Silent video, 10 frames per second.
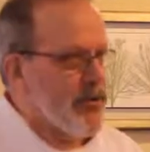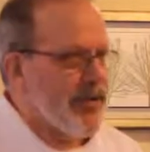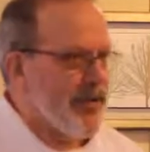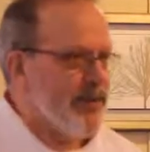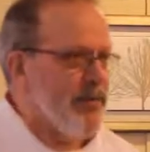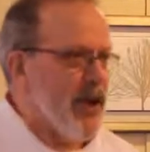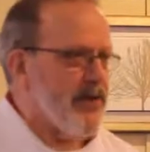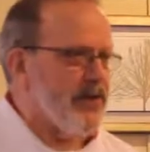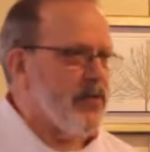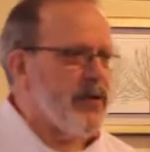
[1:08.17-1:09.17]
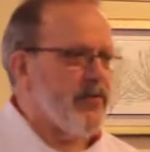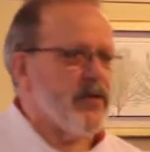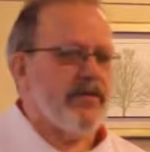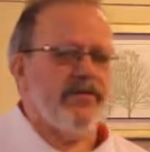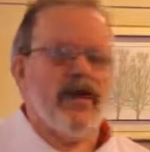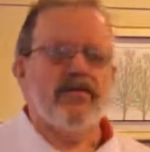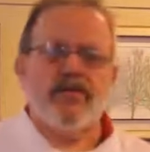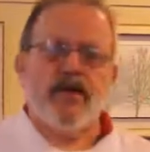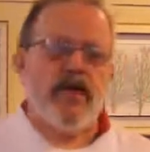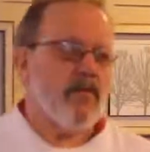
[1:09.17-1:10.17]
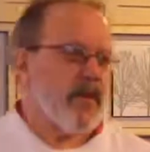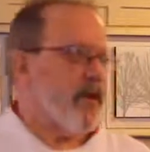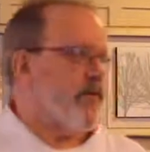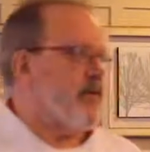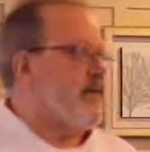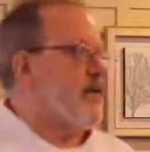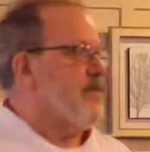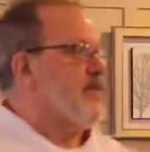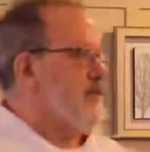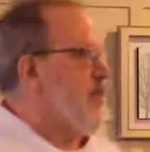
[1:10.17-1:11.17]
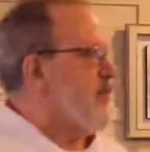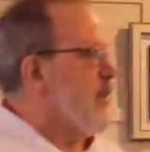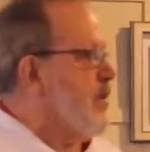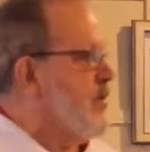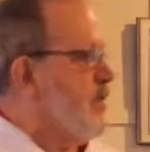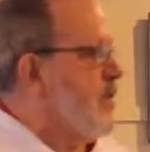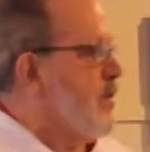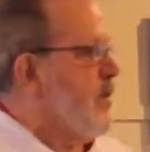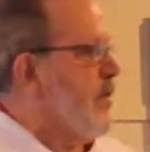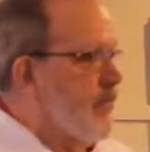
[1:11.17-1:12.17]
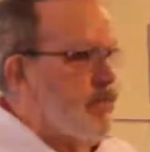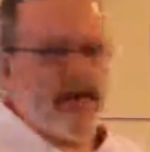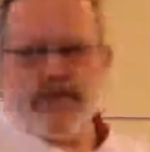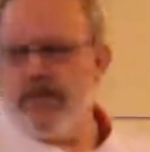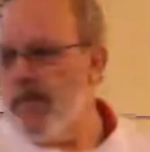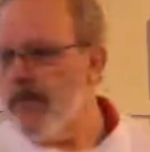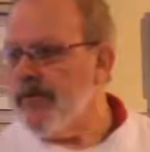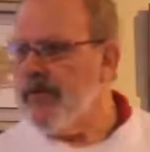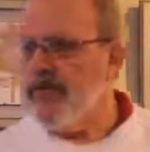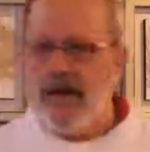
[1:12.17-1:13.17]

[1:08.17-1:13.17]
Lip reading: when it gets minus 20, 25, the plywood actually gives a frost on it. The frost is moisture, and the